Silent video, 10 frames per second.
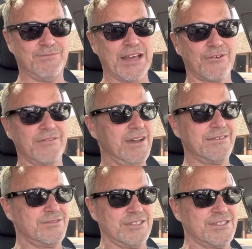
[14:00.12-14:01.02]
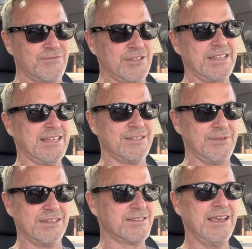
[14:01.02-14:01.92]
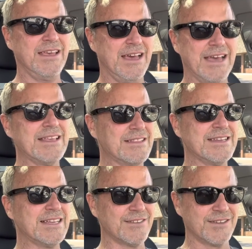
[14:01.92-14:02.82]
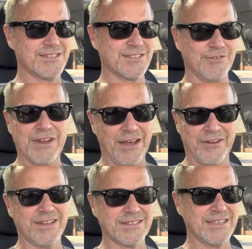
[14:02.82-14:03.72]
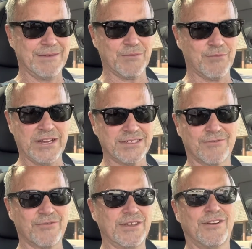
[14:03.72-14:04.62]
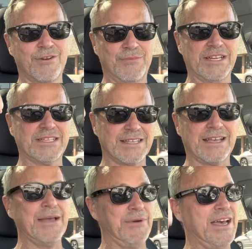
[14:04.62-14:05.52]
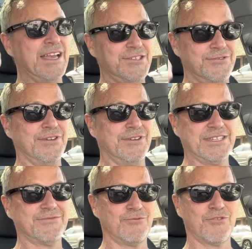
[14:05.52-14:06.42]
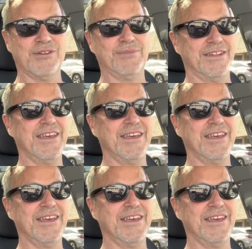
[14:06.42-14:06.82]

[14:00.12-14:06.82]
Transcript: better, not just for the Tesla, because I think the Tesla can slow down. It can slam the brakes on really hard, but it's the guy behind you you always have to worry about.